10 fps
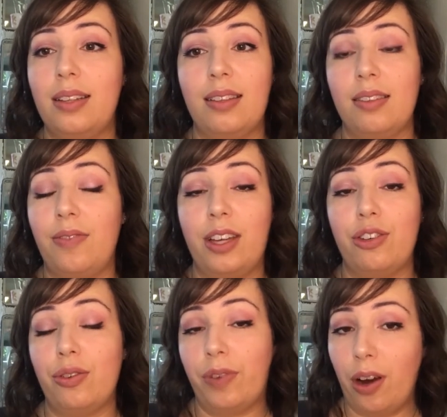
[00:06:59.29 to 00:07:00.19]
this
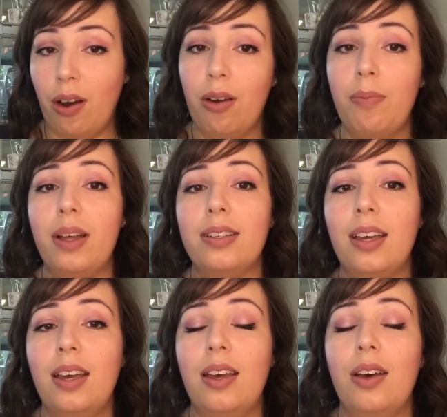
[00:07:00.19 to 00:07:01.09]
advantage over her, but
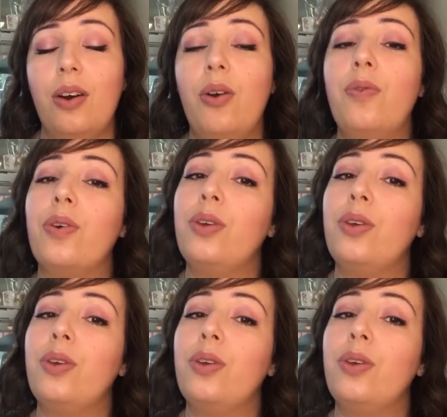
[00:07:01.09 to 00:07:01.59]
over